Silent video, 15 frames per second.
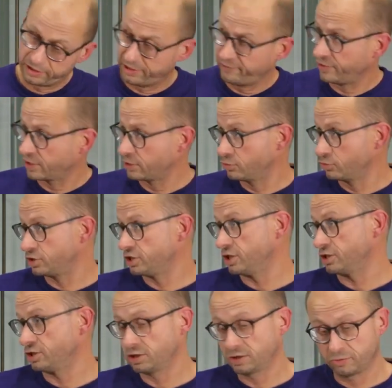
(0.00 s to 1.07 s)
difficult to
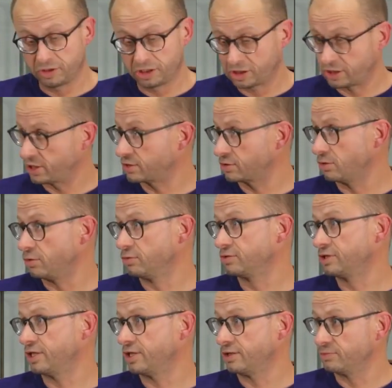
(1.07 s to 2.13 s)
change, which takes a long
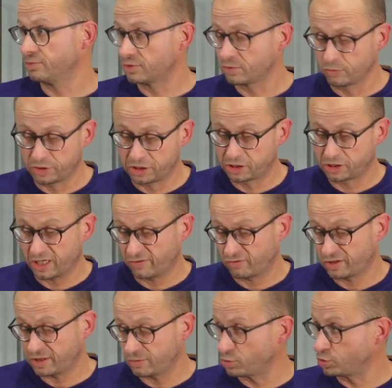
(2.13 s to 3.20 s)
time, which every
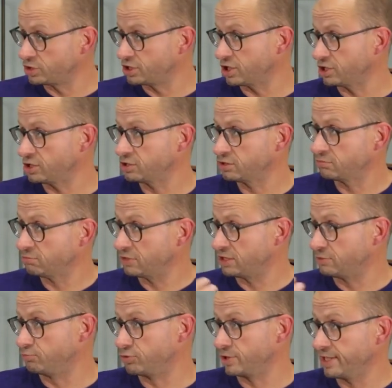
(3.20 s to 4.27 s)
time you change,
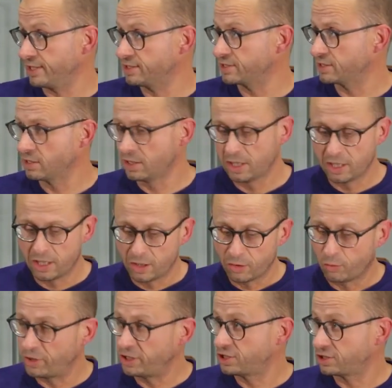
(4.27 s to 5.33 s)
it breaks,
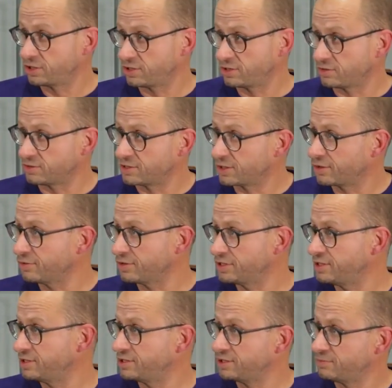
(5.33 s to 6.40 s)
which the
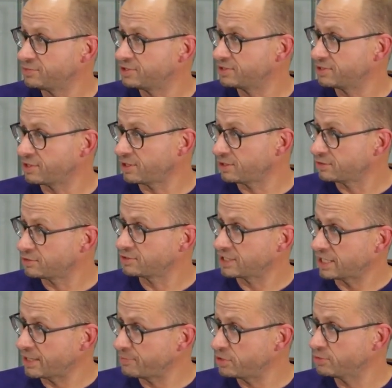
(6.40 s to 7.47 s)
security teams are not
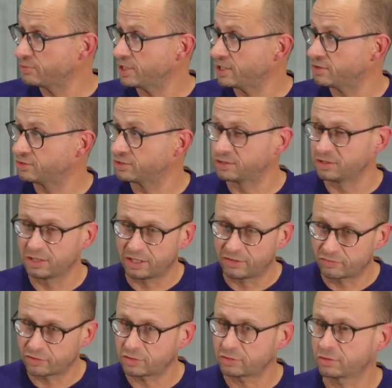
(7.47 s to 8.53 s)
happy about,
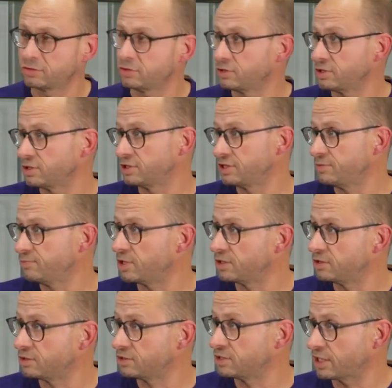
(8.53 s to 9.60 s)
infrastructure team are
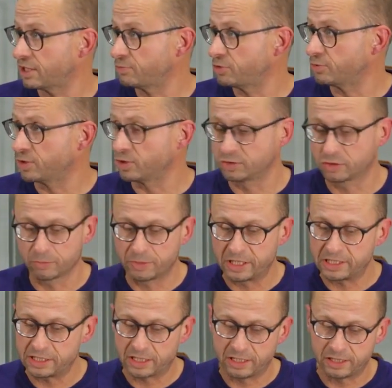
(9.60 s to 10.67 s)
not happy about. So
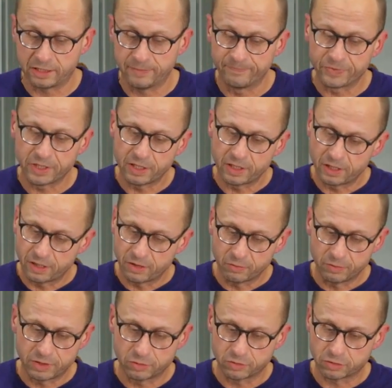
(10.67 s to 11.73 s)
basically,
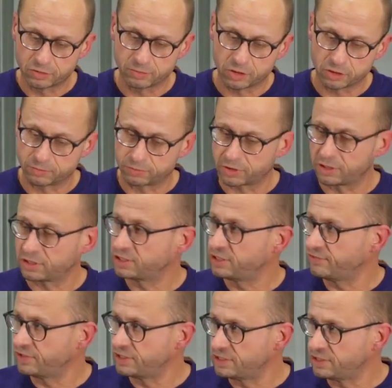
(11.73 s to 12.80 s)
we talk about
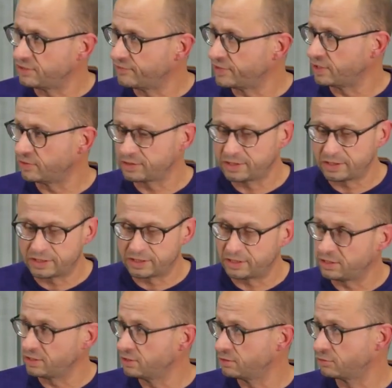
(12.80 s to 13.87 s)
productivity,
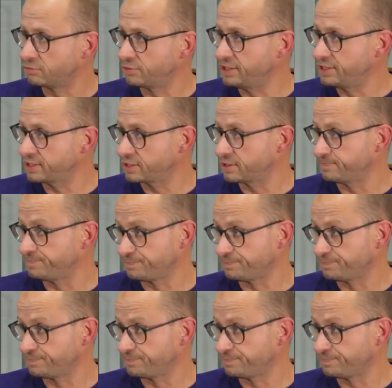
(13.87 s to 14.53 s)
velocity, risk,